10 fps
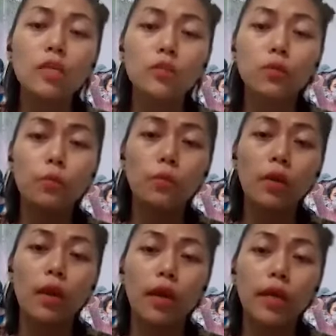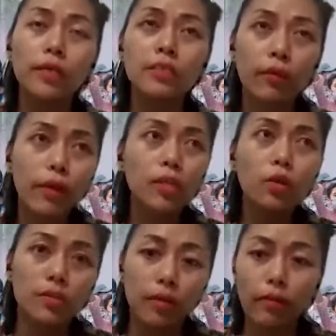So indirectly
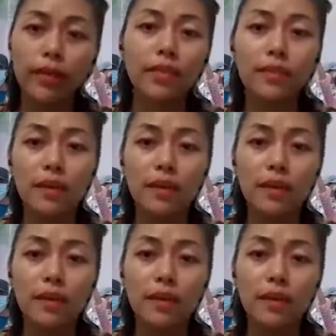or directly,